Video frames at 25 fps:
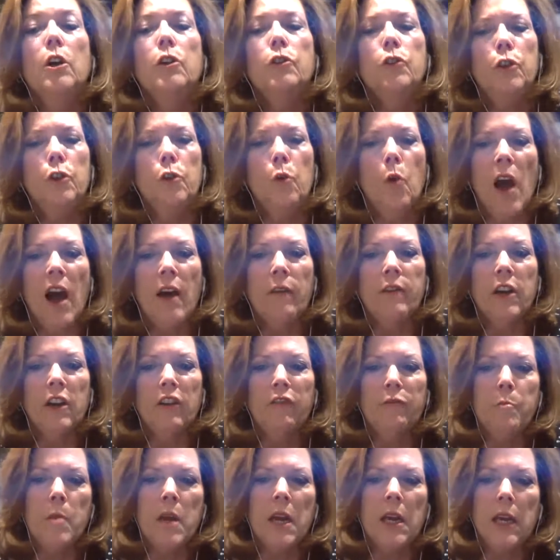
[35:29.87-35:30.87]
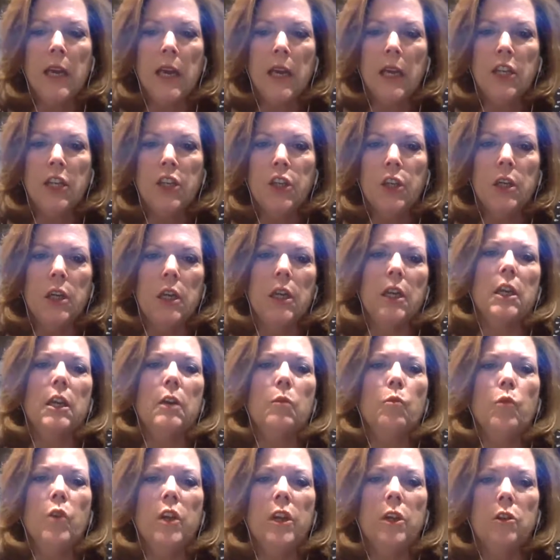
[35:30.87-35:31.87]
Do you have enough medication in?
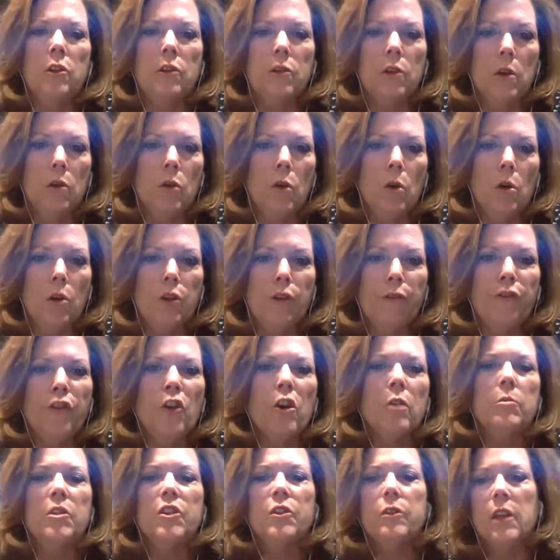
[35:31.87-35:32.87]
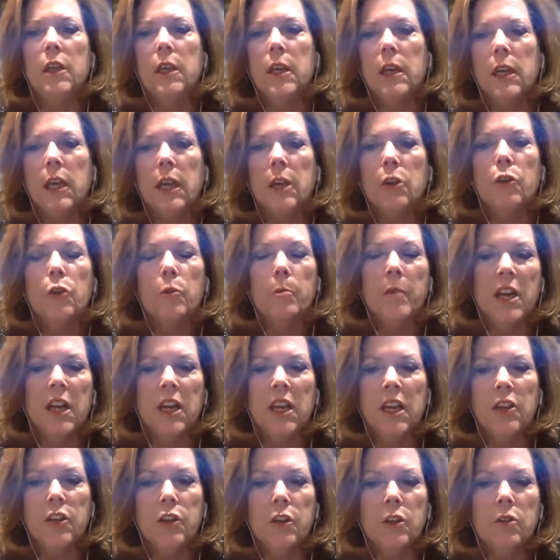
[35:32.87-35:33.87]
Can we call the pharmacy and get your
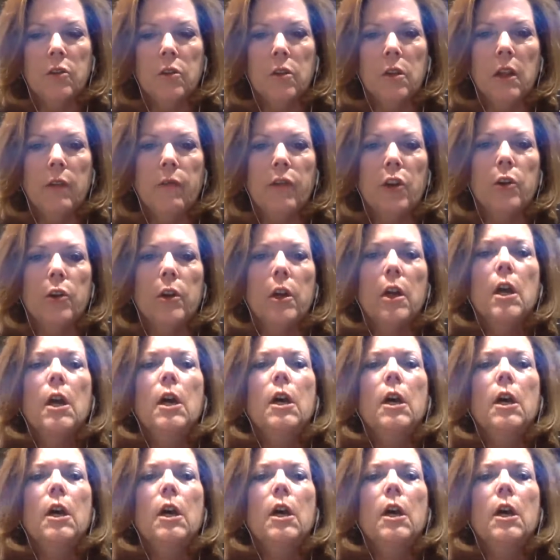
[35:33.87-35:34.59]
medication delivered?